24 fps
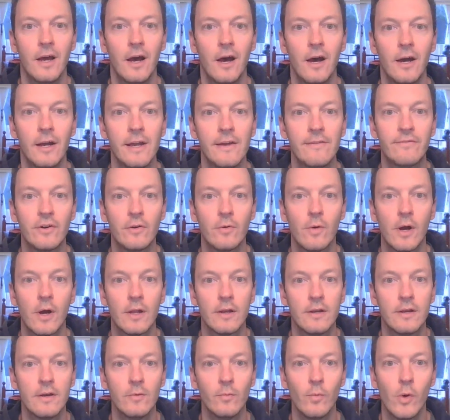Hi
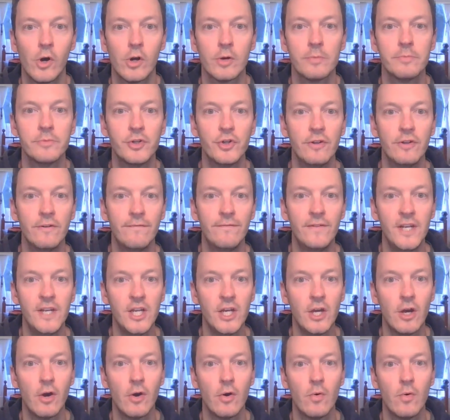everyone, welcome to the
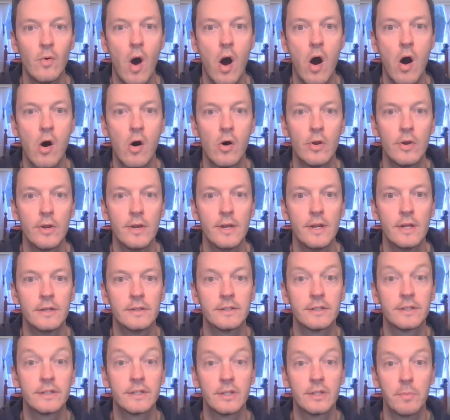video on
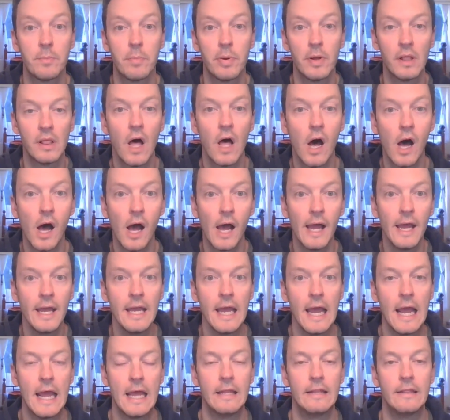
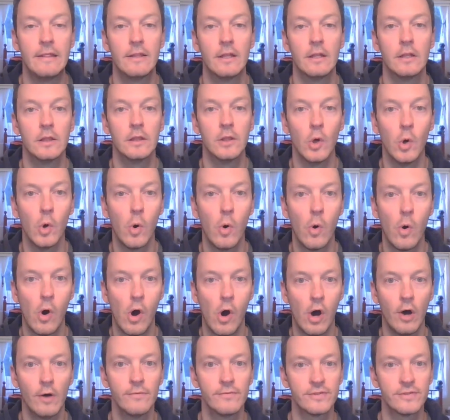supply and the
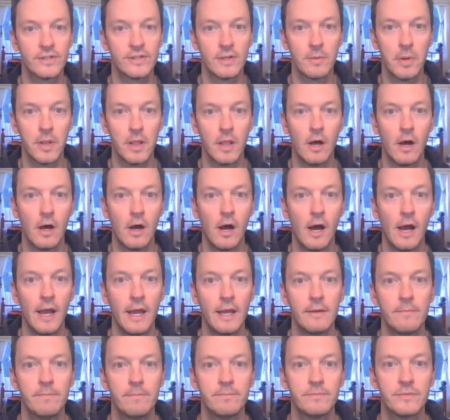law of
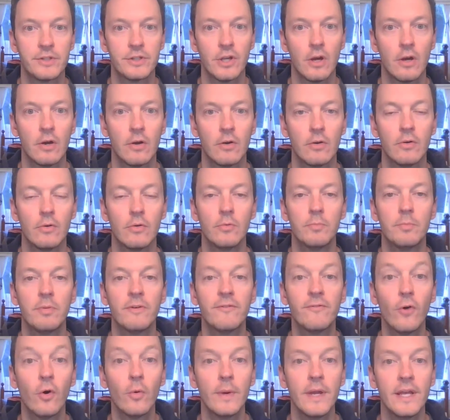supply. So
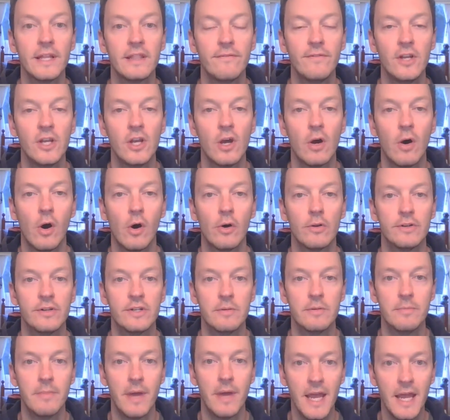before we had the video on
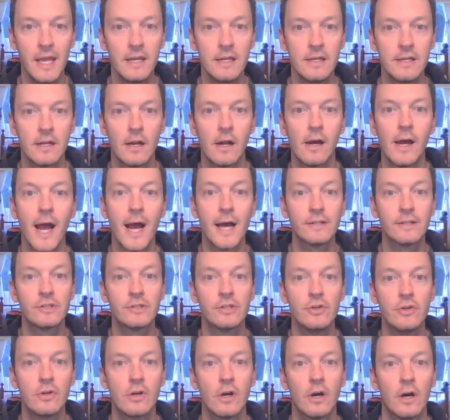demand and I
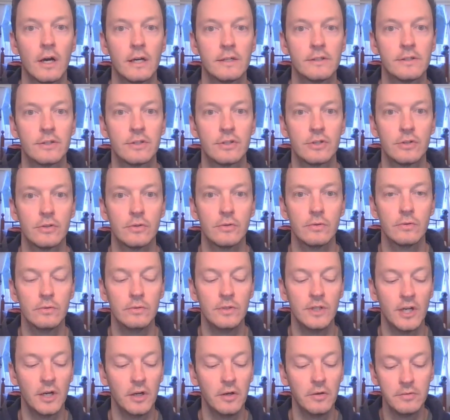asked you guys to,
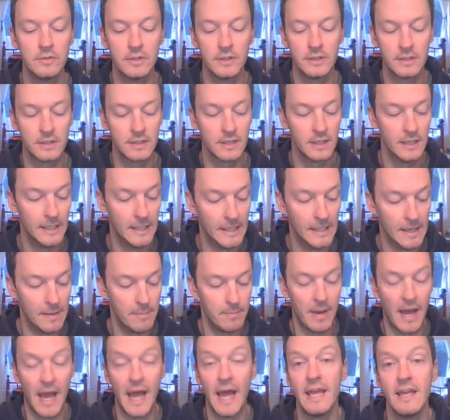just
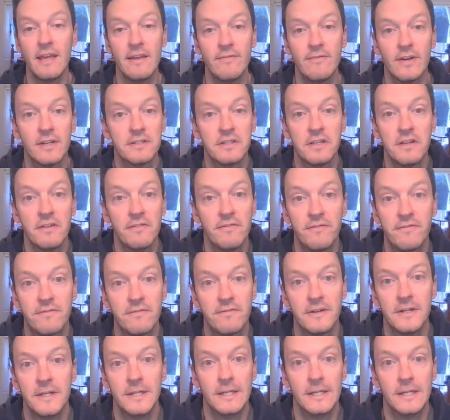behave as if,